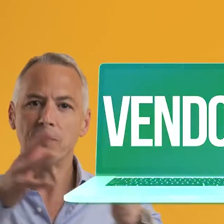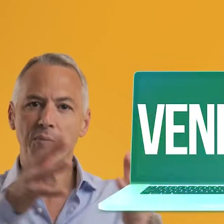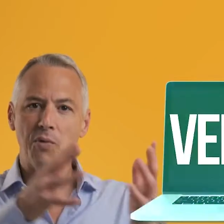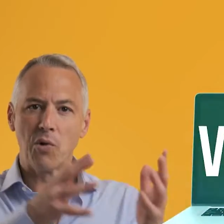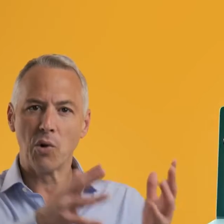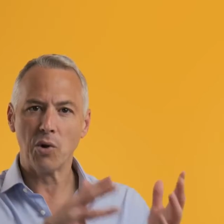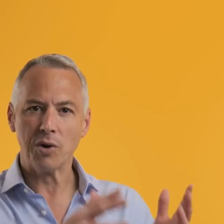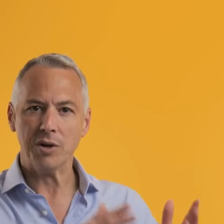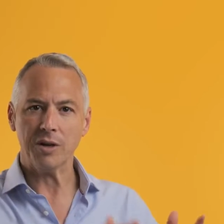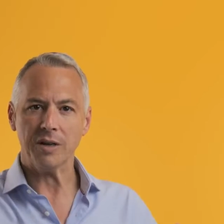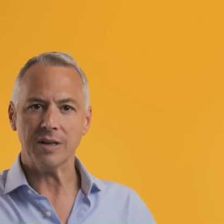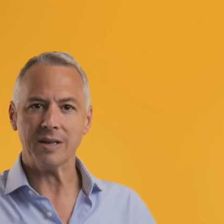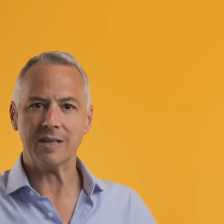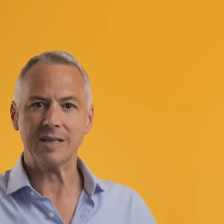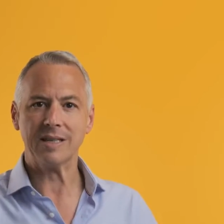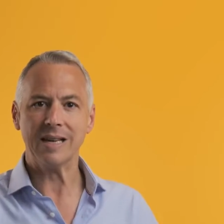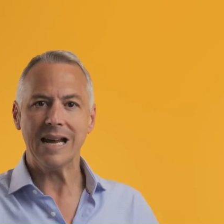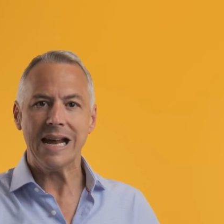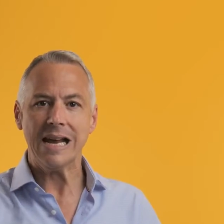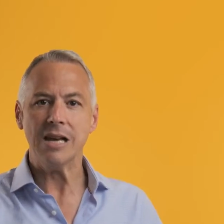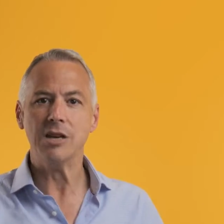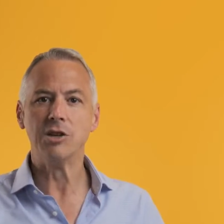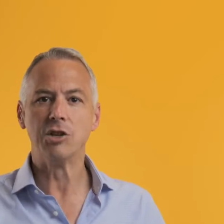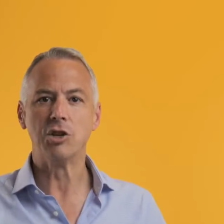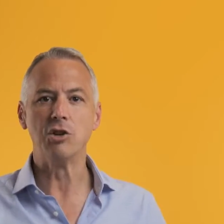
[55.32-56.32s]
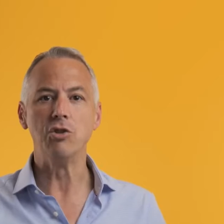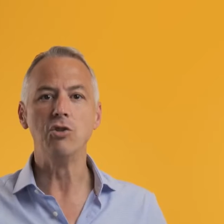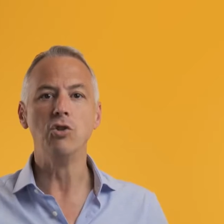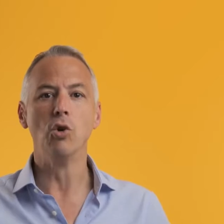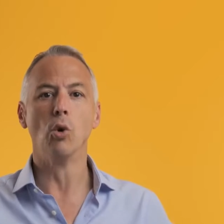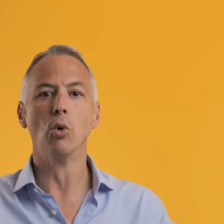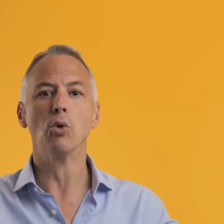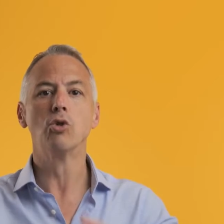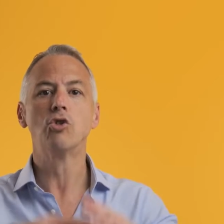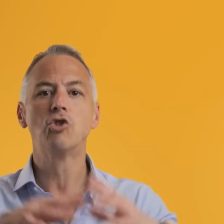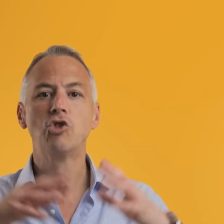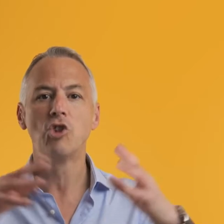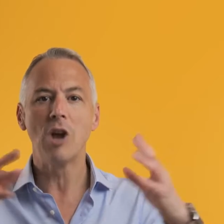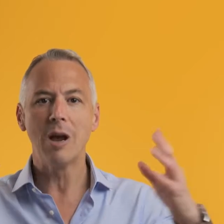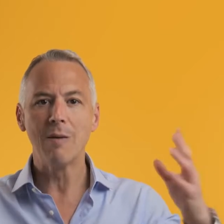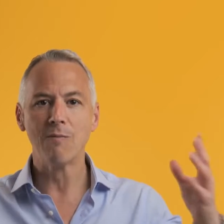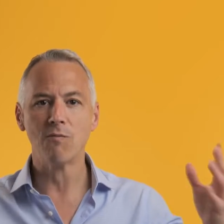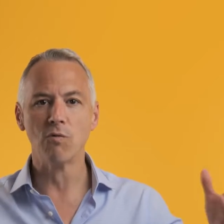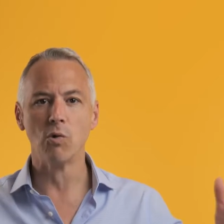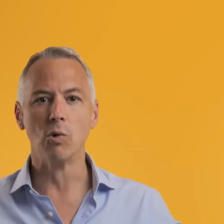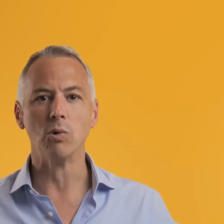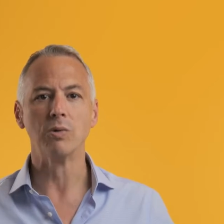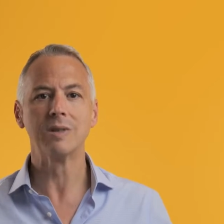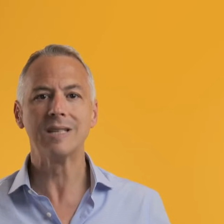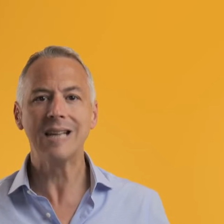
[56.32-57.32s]
product into your
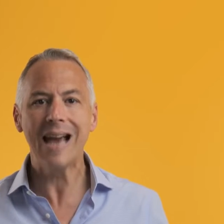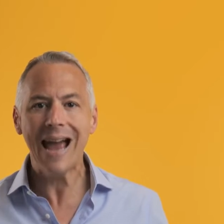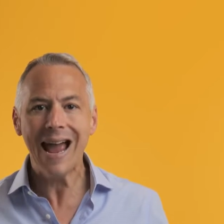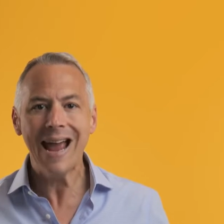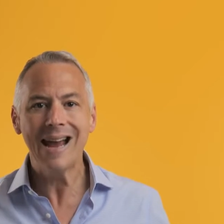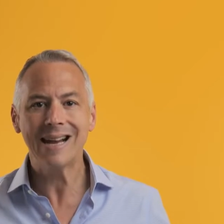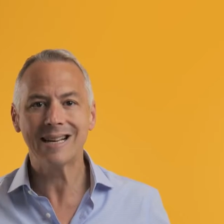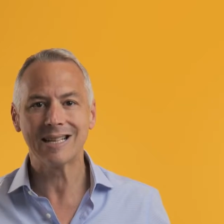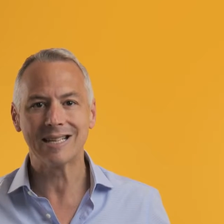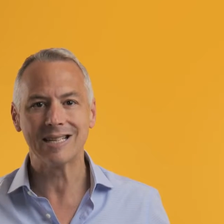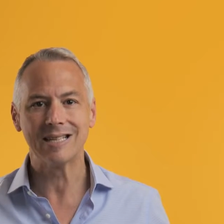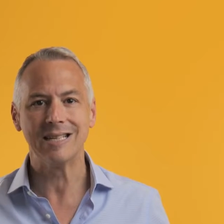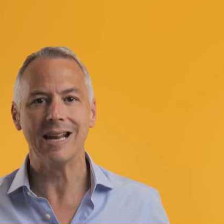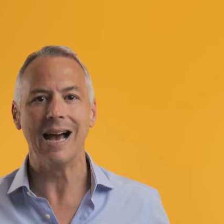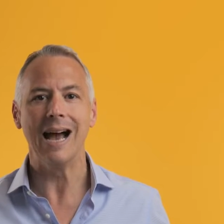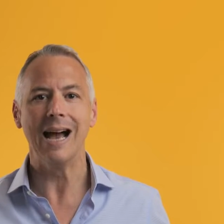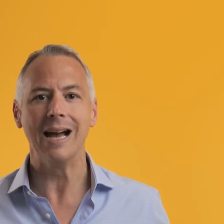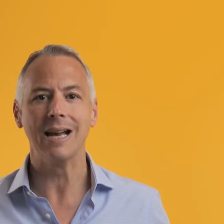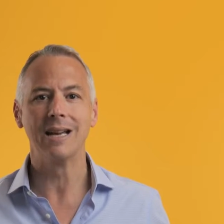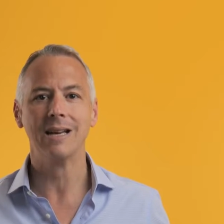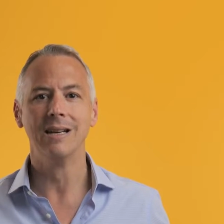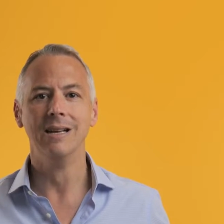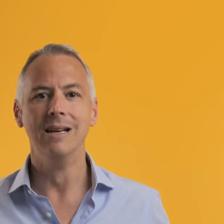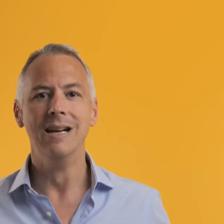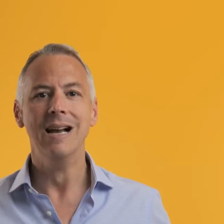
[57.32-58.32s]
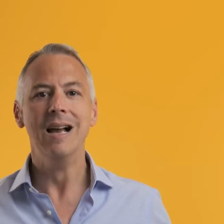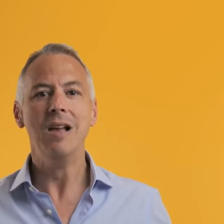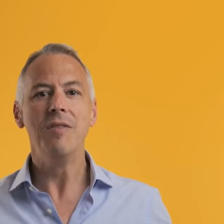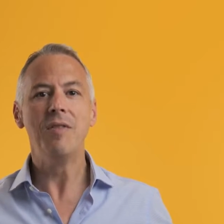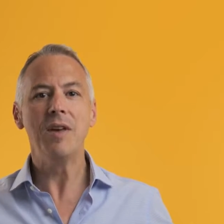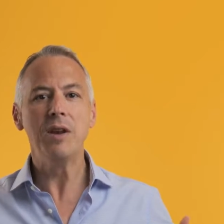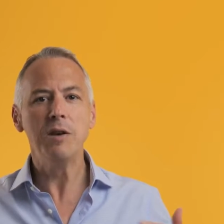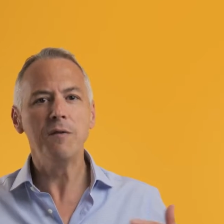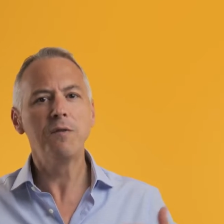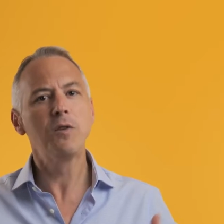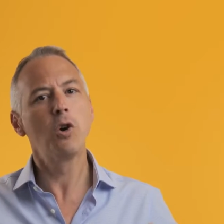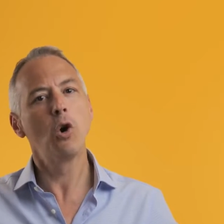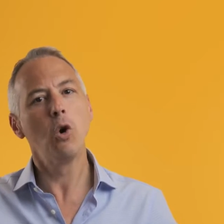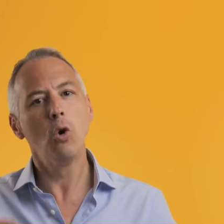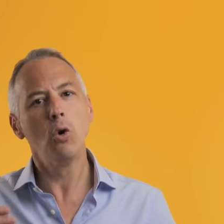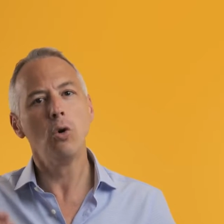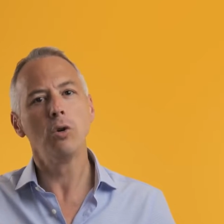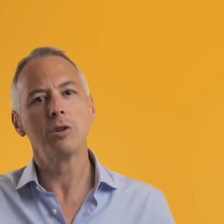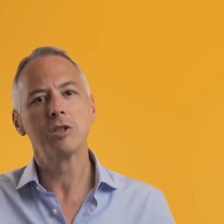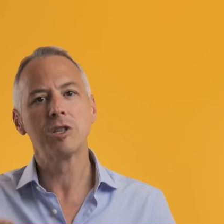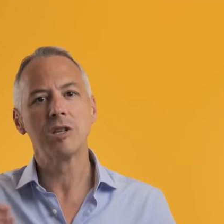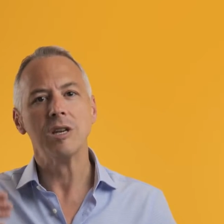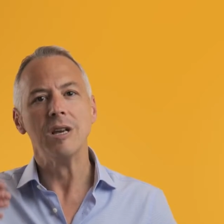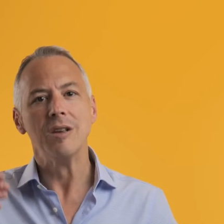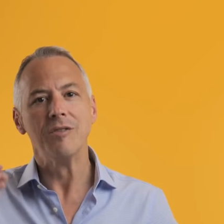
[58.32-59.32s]
general tech stack, then of
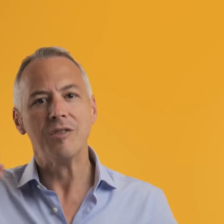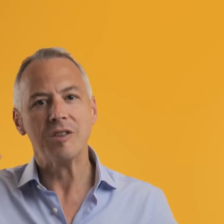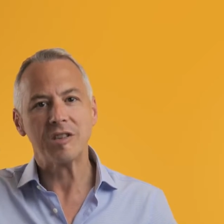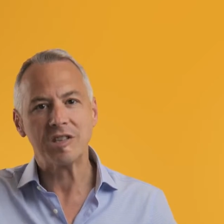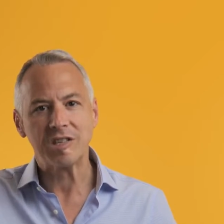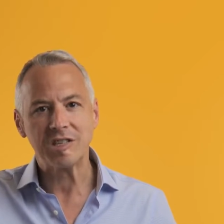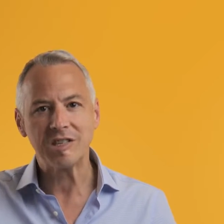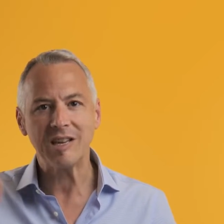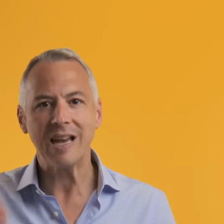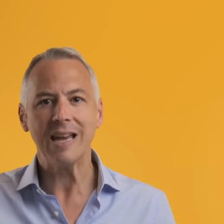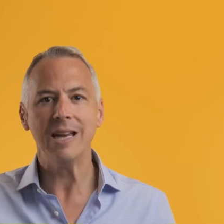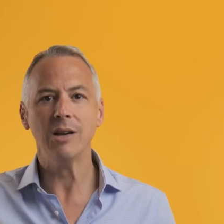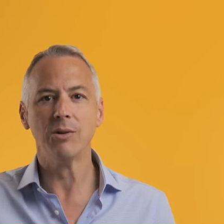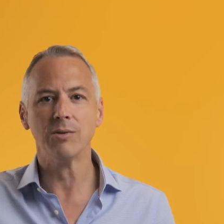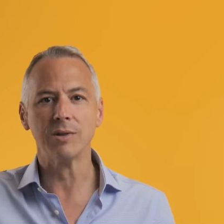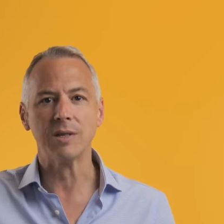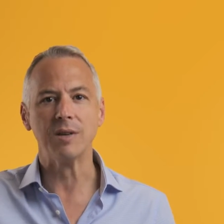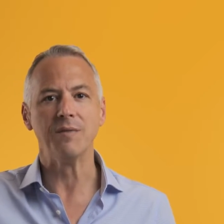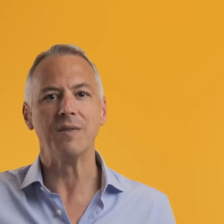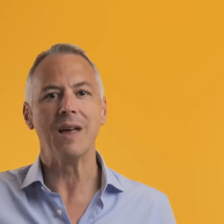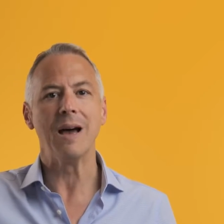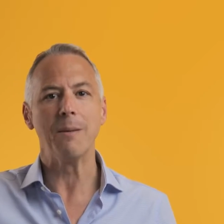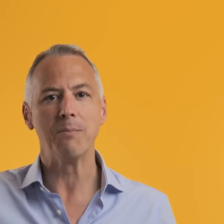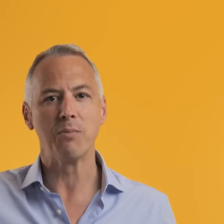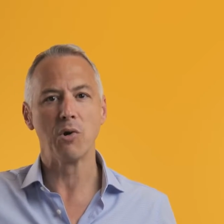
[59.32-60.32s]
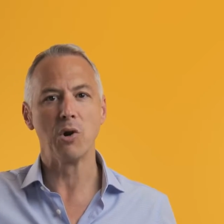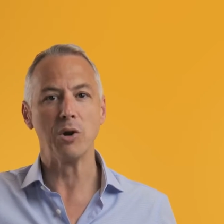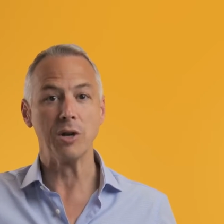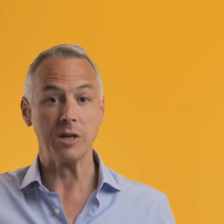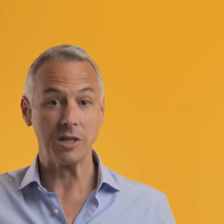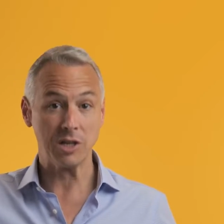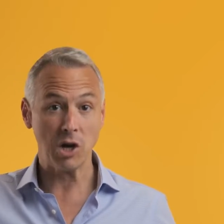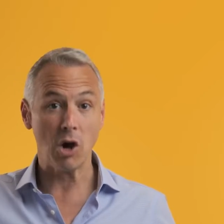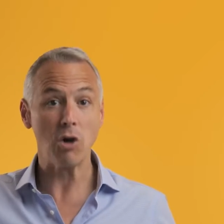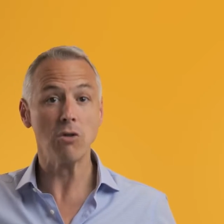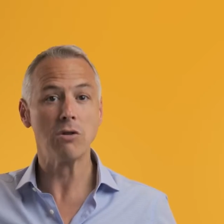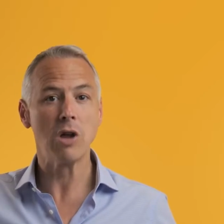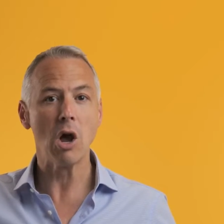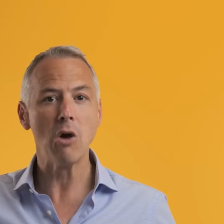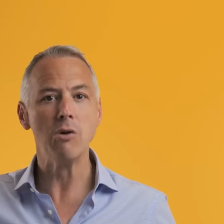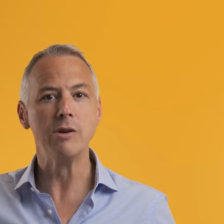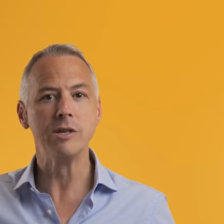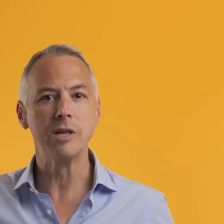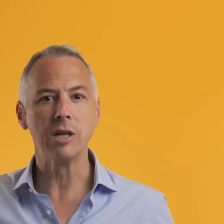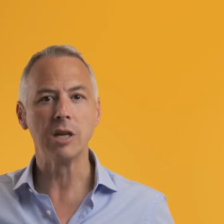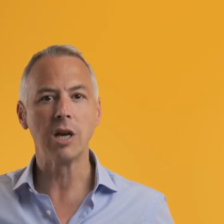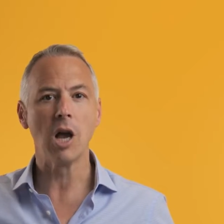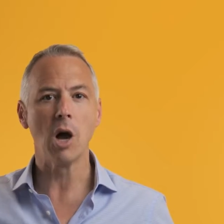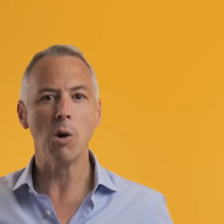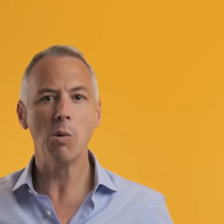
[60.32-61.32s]
course the sales of that product are going
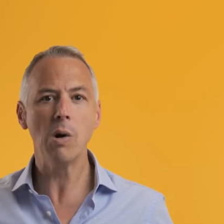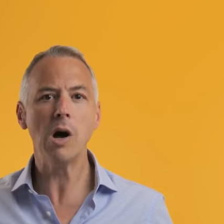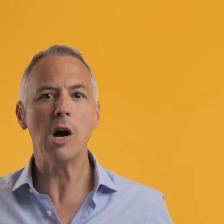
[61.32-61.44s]
to go